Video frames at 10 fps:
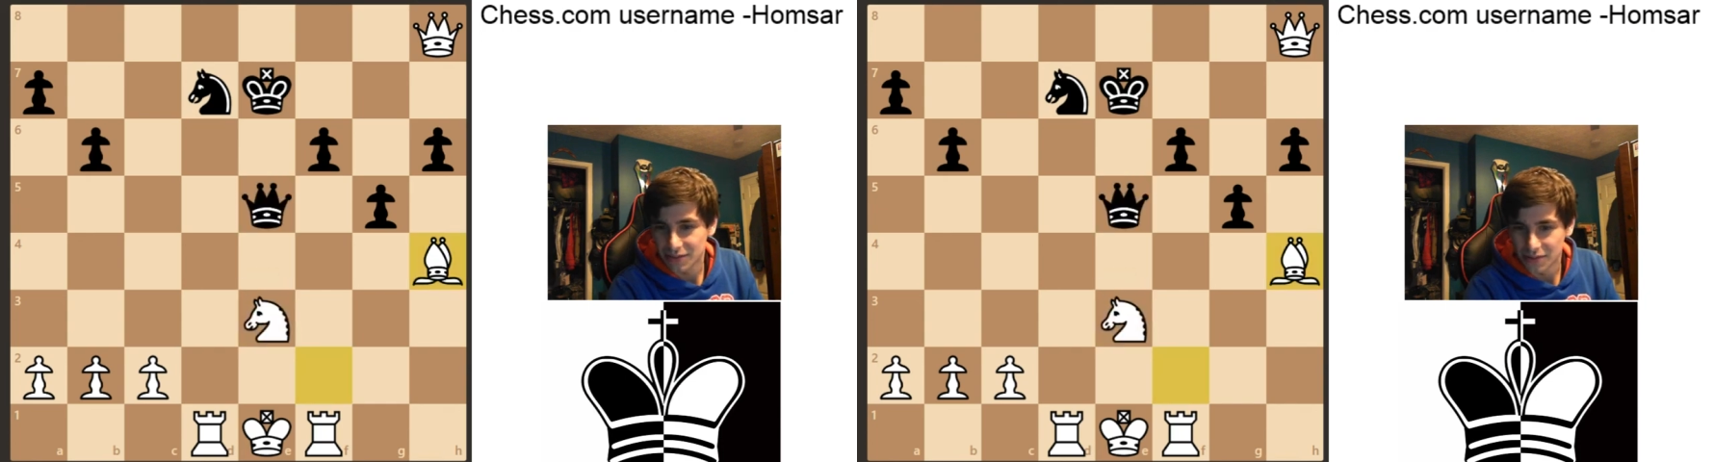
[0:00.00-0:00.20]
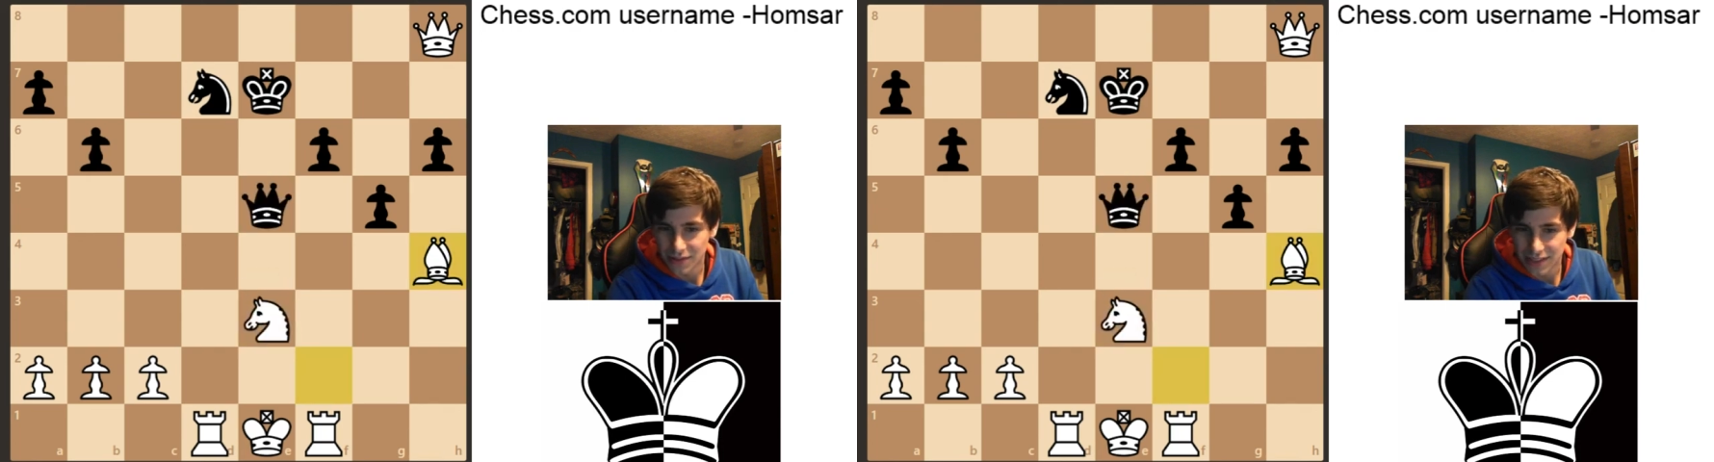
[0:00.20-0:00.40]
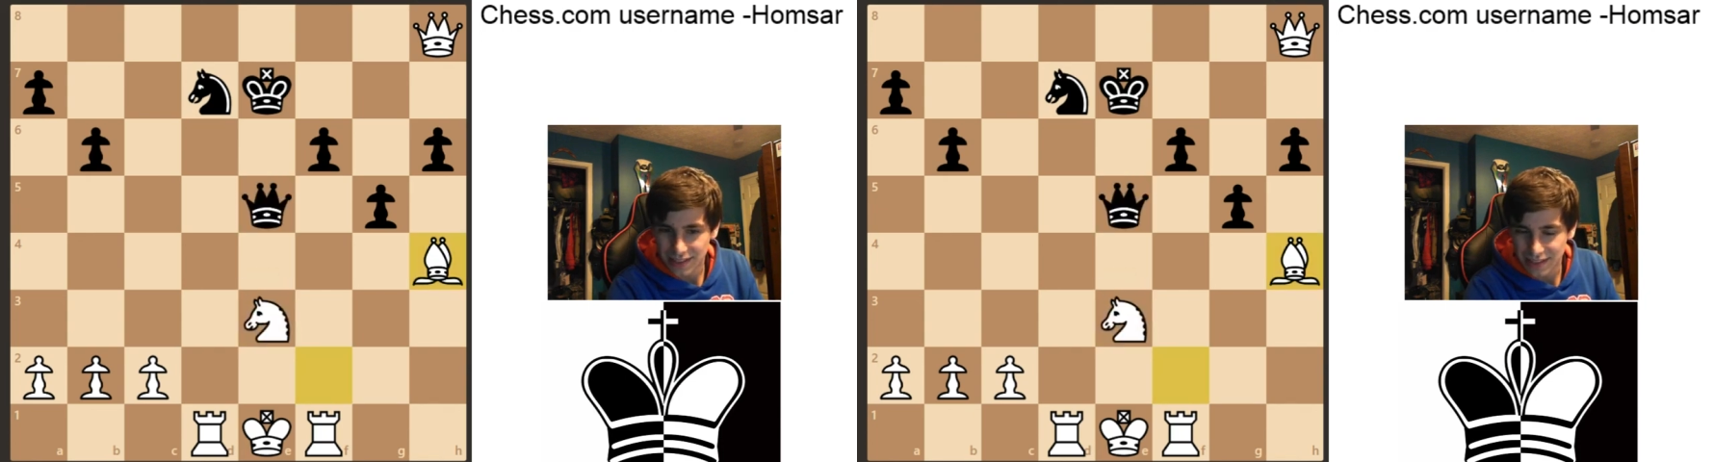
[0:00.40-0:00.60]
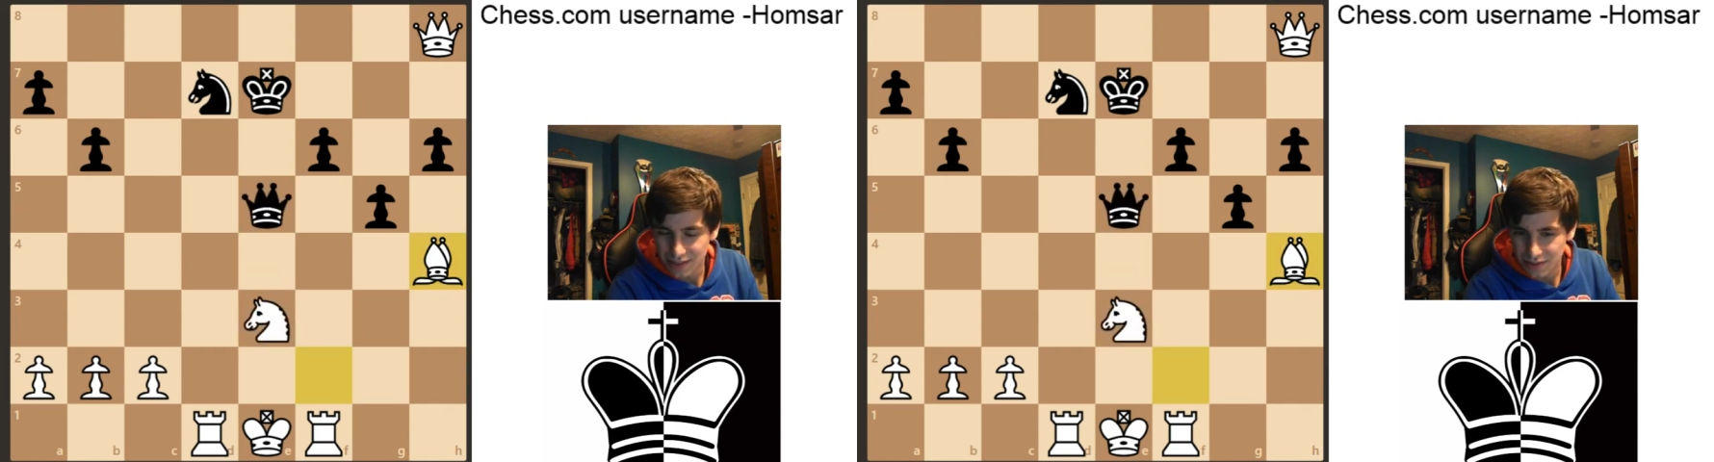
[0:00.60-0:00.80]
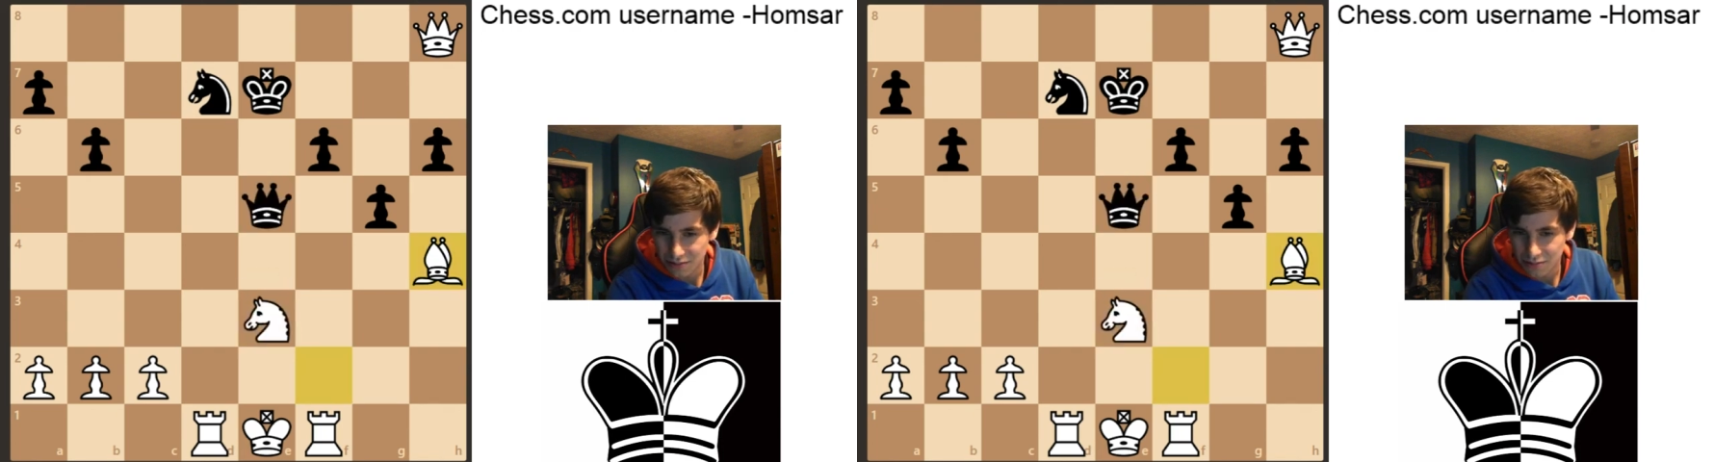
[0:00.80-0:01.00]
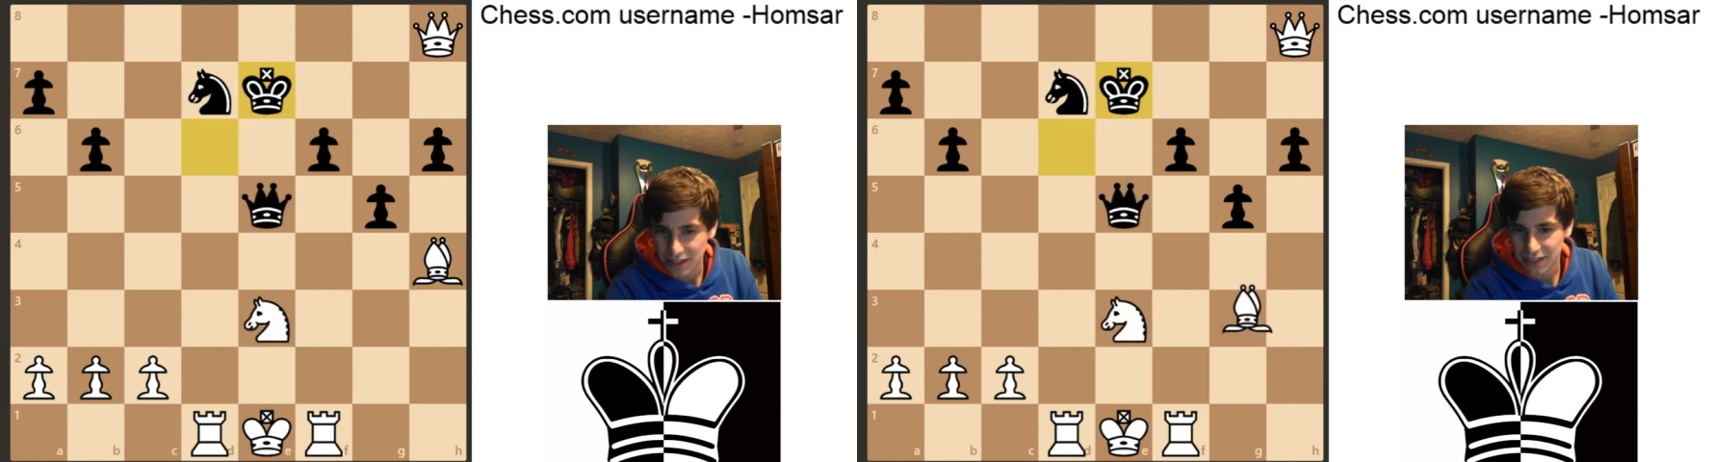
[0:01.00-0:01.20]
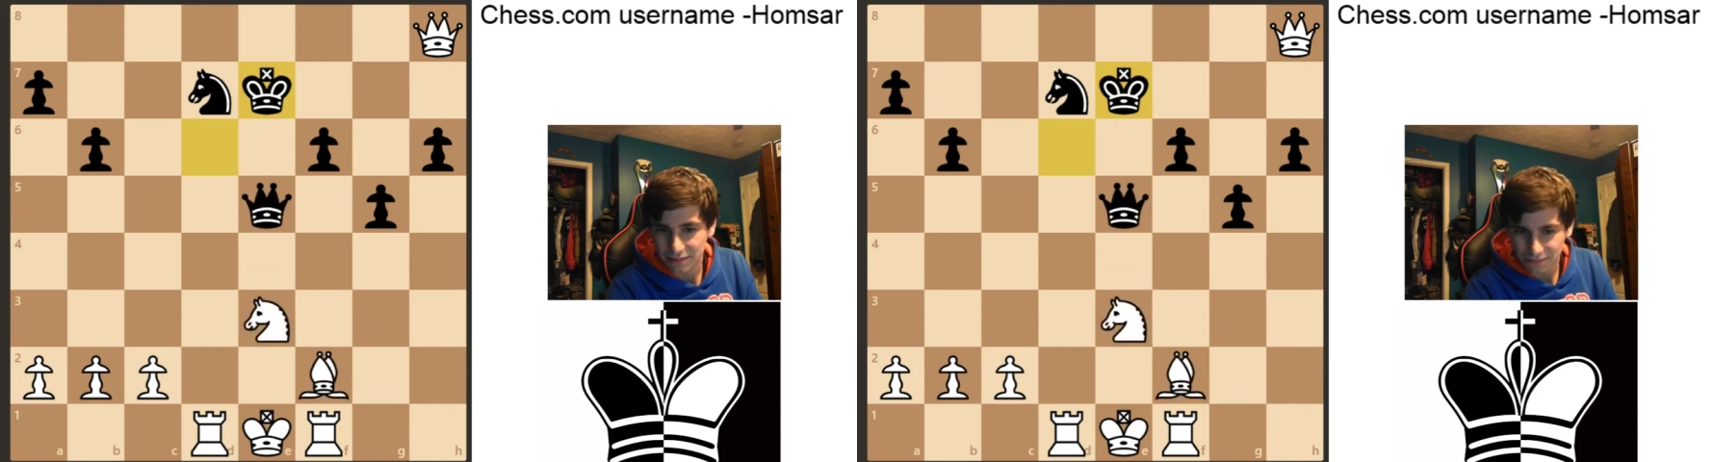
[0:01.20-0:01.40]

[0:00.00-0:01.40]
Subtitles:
who is winning.